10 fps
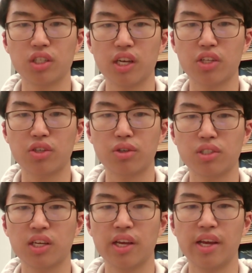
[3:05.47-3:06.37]
the
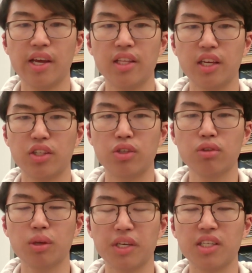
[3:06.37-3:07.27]
lectures and like do
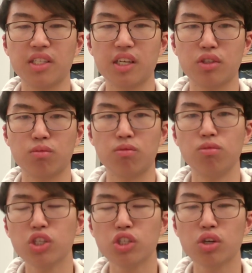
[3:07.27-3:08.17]
the P sets,
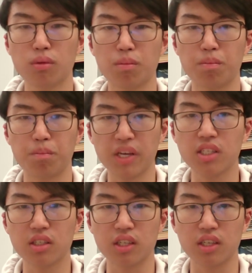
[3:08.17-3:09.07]
which are
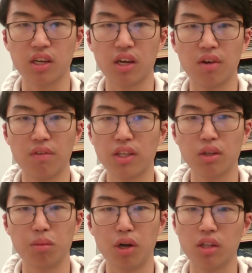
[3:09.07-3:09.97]
basically
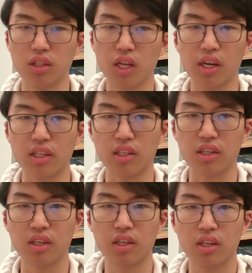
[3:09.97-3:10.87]
available online,
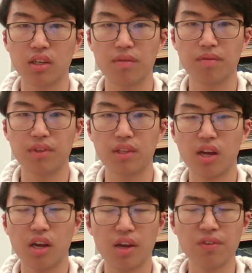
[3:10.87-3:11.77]

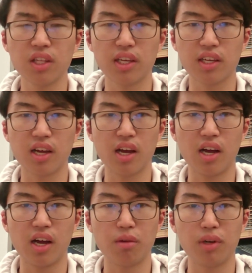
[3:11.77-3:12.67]
I feel like
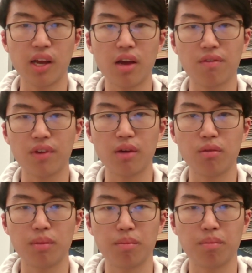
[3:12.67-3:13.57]
I
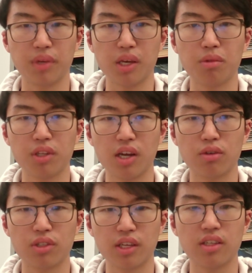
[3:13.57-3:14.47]
would be able to
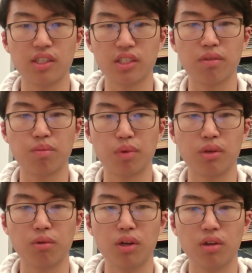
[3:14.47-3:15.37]
understand this stuff
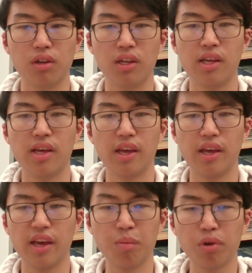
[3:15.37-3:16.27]
pretty well,
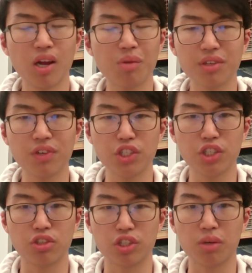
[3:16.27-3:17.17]
and perhaps even
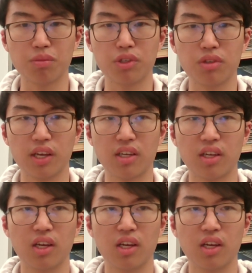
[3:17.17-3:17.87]
just jump to like